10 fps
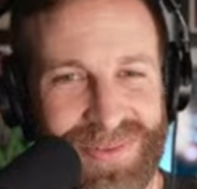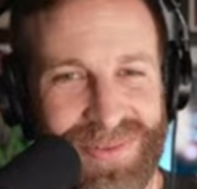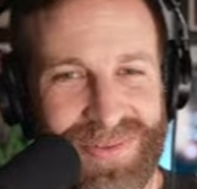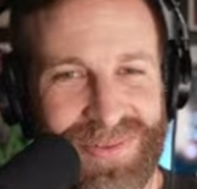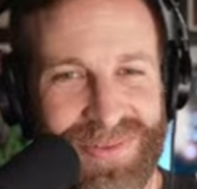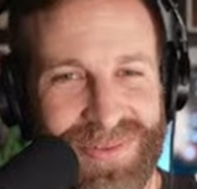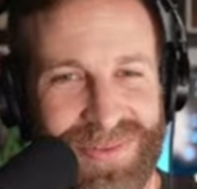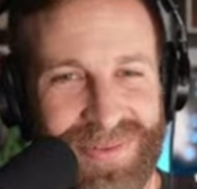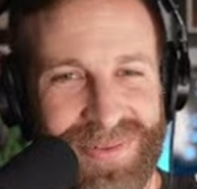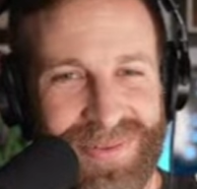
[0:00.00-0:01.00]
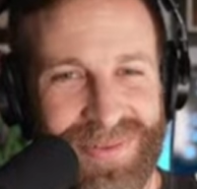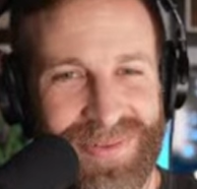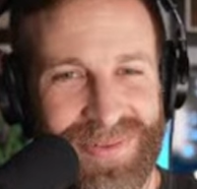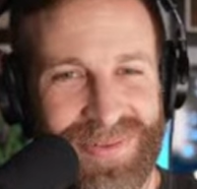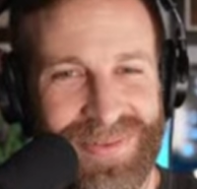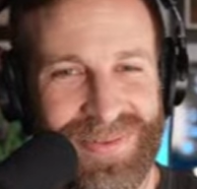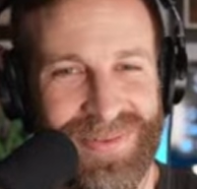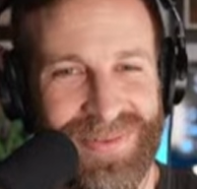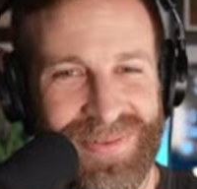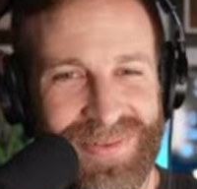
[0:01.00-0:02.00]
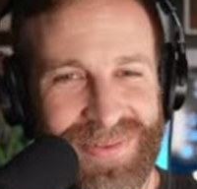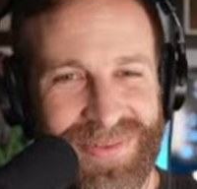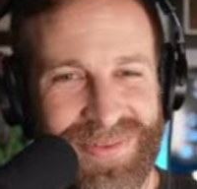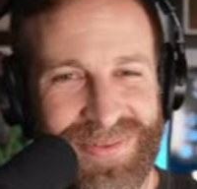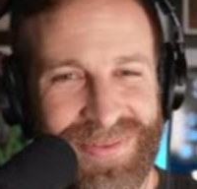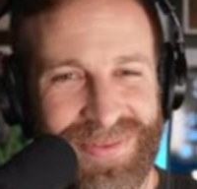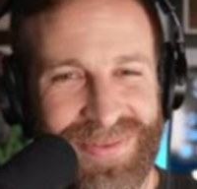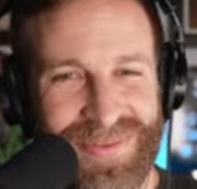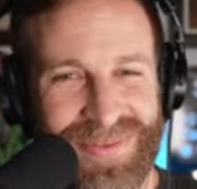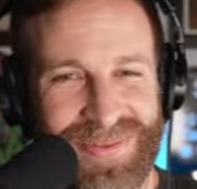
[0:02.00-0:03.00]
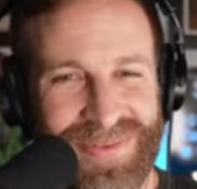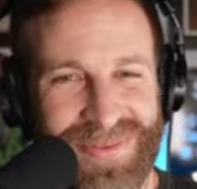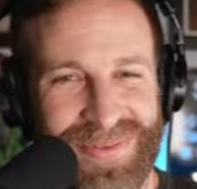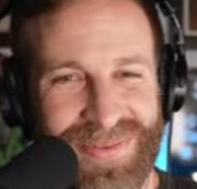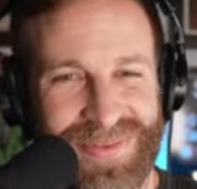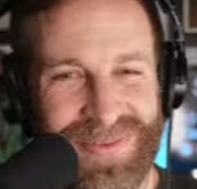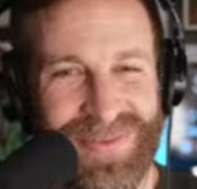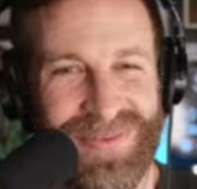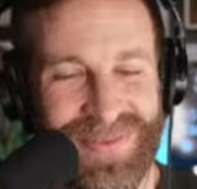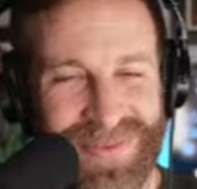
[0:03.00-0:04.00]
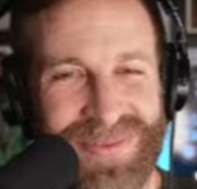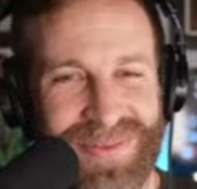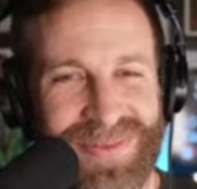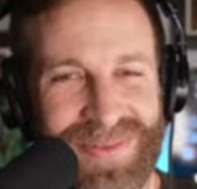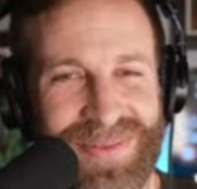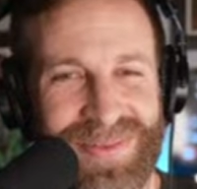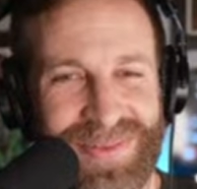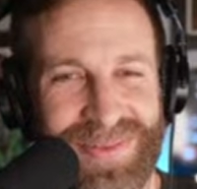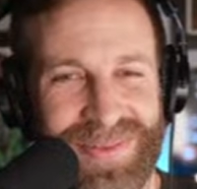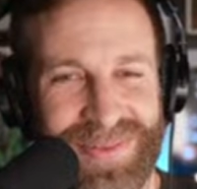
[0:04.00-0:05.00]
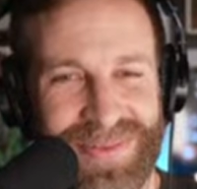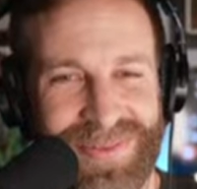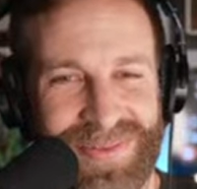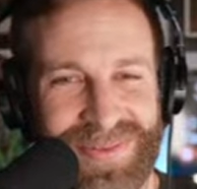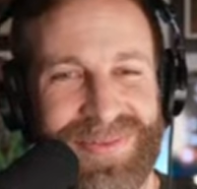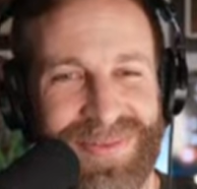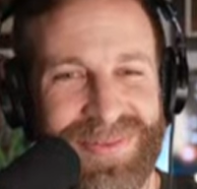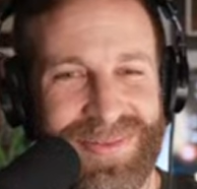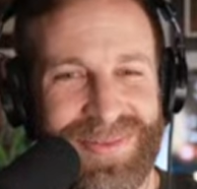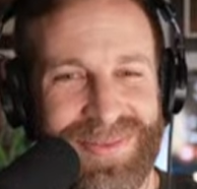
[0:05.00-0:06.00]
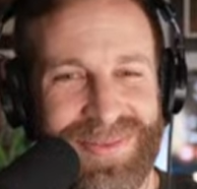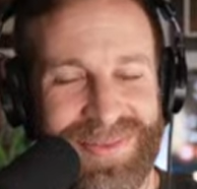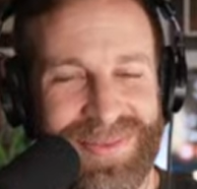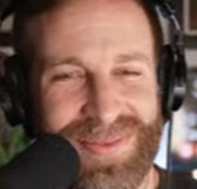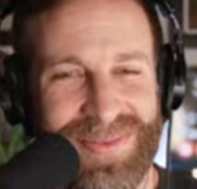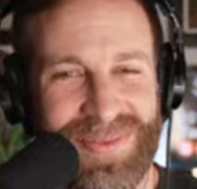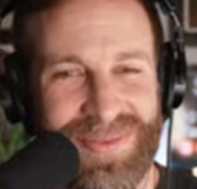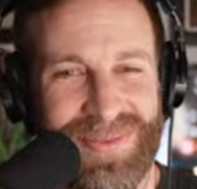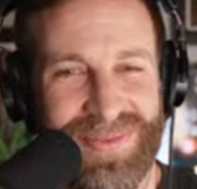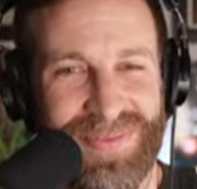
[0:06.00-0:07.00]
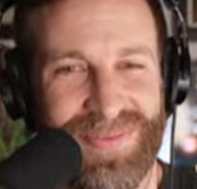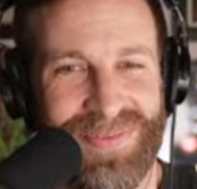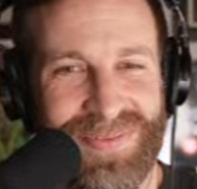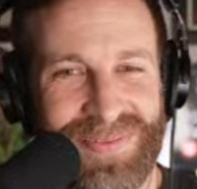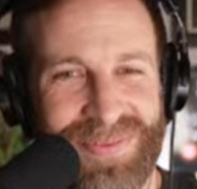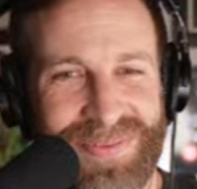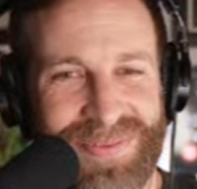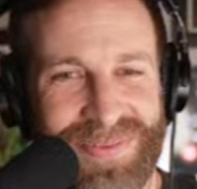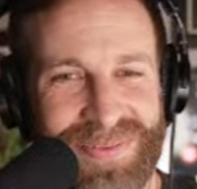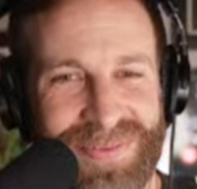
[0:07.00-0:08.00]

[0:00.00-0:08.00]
(not speaking)